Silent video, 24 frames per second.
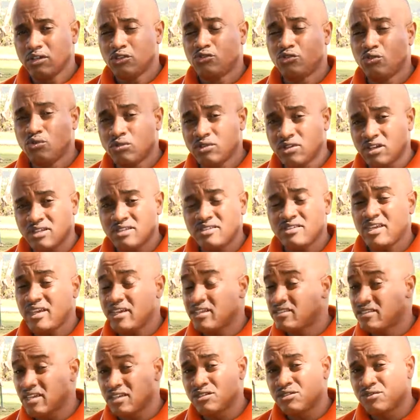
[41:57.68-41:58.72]
Do not
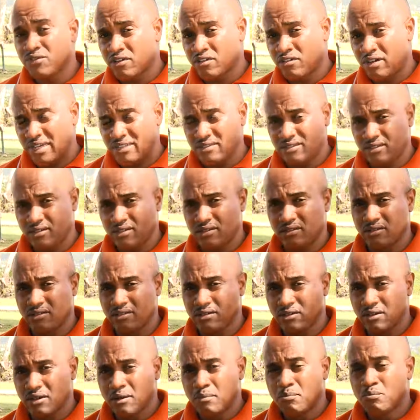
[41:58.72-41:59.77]
take things for granted.
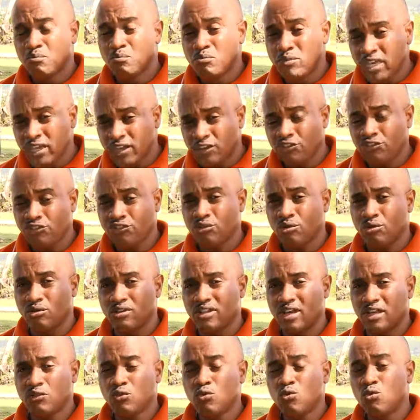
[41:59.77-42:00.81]
Make sure
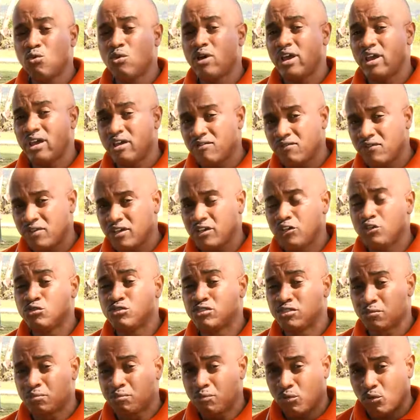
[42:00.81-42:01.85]
that whoever you
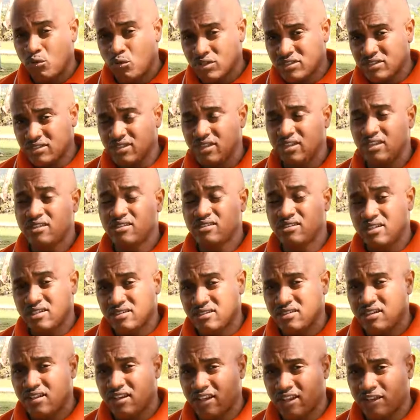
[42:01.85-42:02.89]
support in
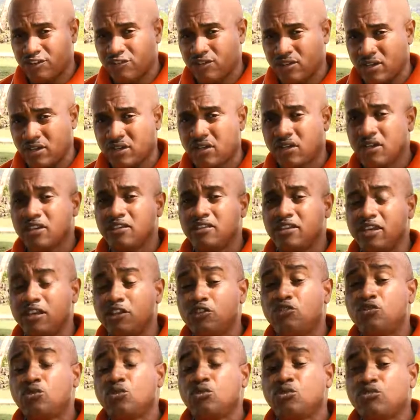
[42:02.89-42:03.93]
this election, they
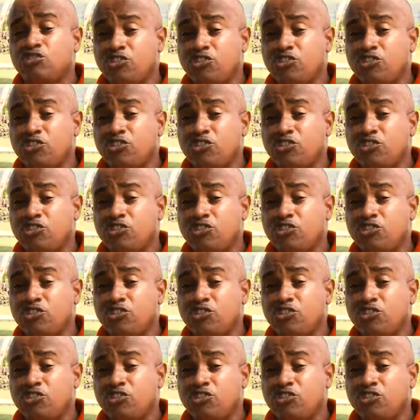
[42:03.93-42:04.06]
do